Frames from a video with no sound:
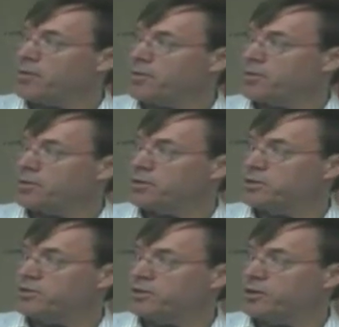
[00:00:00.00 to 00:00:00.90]
But there
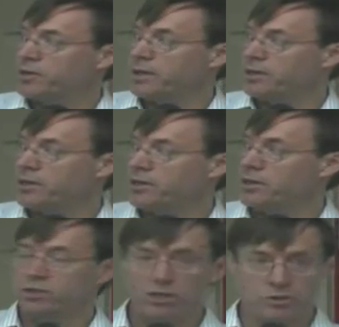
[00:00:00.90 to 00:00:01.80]
is developing
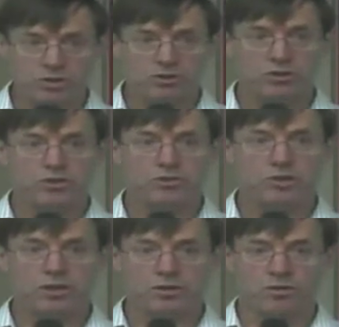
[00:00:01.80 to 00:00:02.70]
technology which is
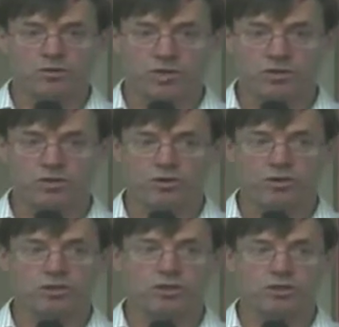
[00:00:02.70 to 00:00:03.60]
still at the
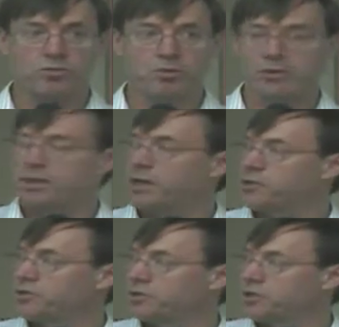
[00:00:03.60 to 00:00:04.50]
research
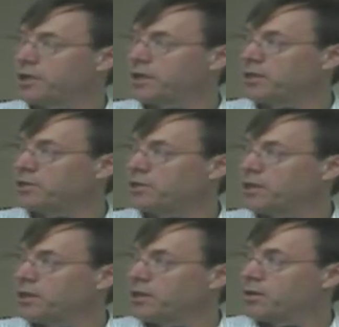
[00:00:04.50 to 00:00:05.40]
implementation stage
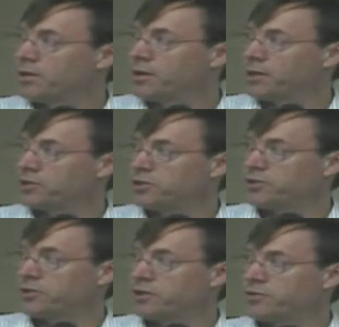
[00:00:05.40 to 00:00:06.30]
that makes
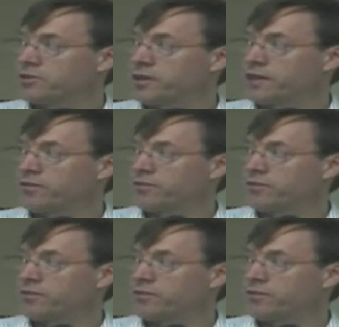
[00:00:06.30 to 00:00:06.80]
use of electrostatic